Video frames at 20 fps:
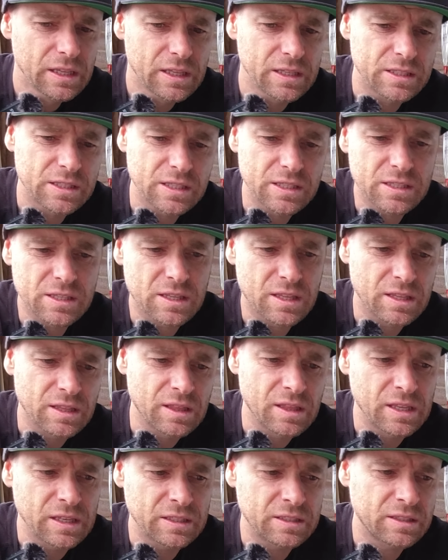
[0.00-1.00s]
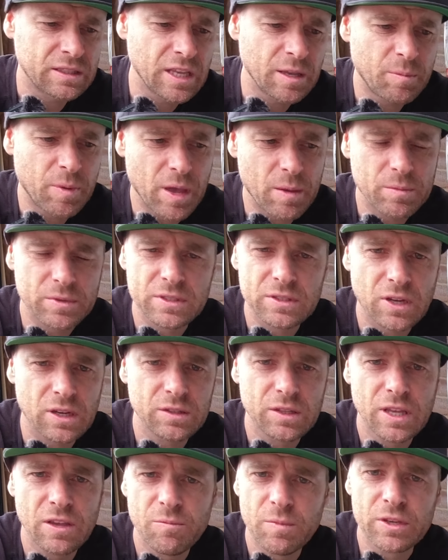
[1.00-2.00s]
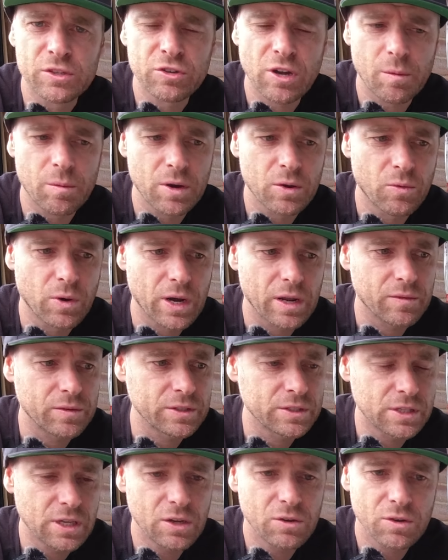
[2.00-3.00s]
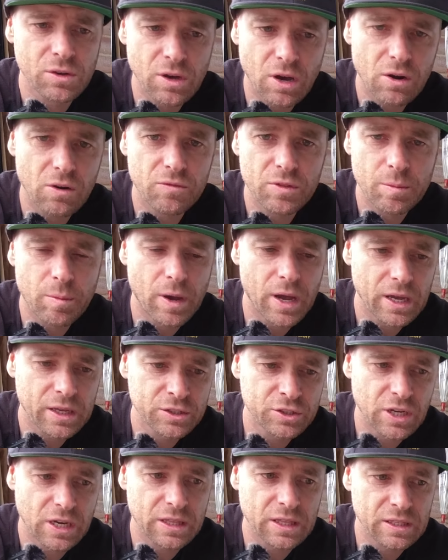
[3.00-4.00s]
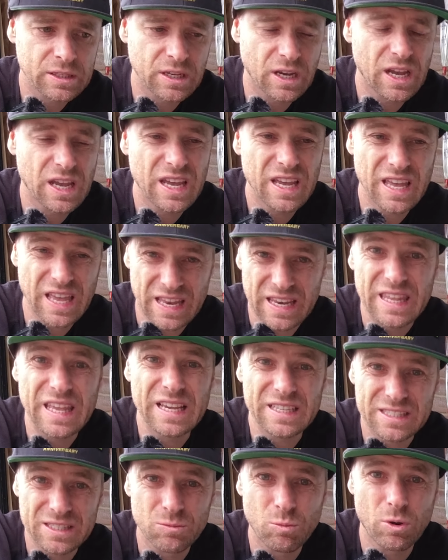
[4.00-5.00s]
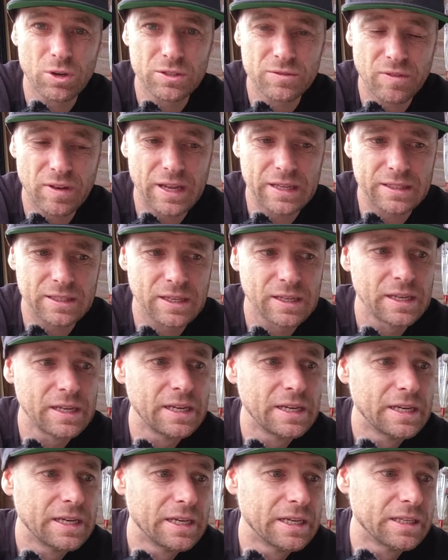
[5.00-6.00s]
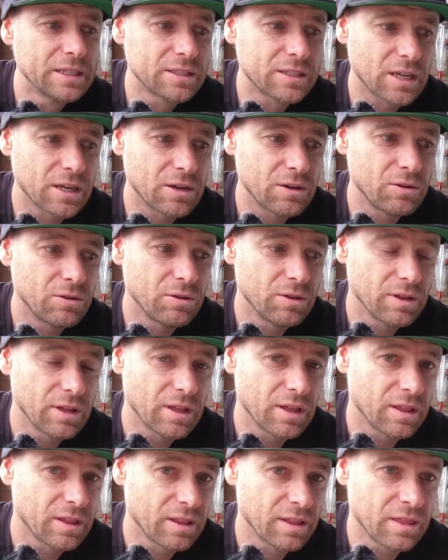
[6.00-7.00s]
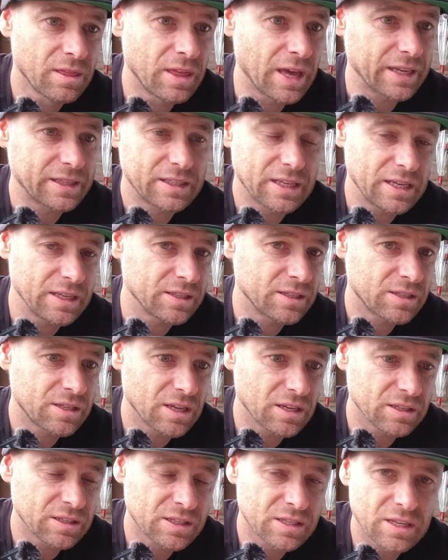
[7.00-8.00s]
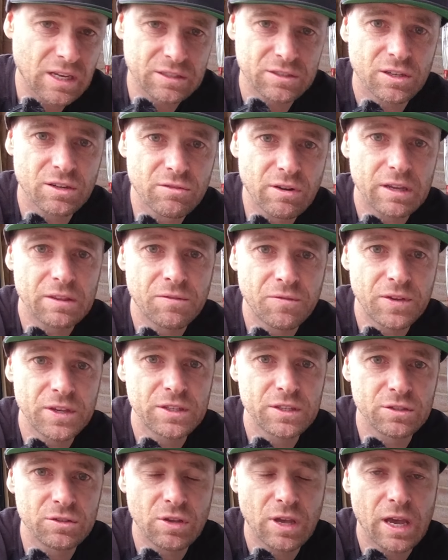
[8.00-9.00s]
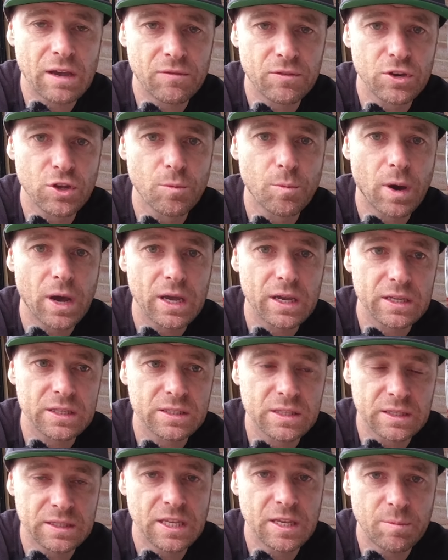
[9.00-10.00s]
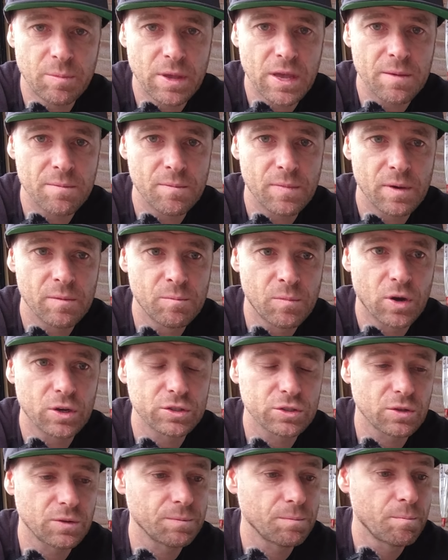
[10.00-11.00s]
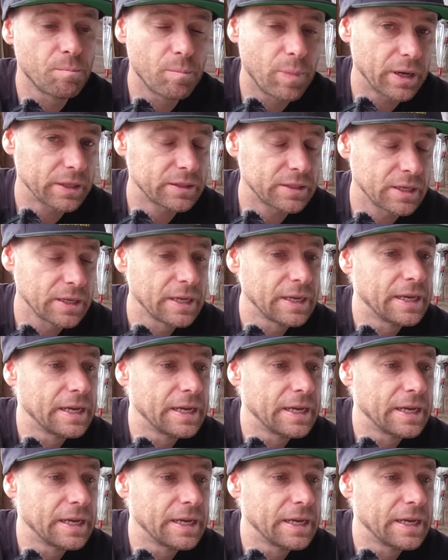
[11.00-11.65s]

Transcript: this TPM is starting to give me trouble or whatever. So got off the bike, checked the tire, and yes, it was flat. So that is such a great feature to have on your bike, is the TPM module. But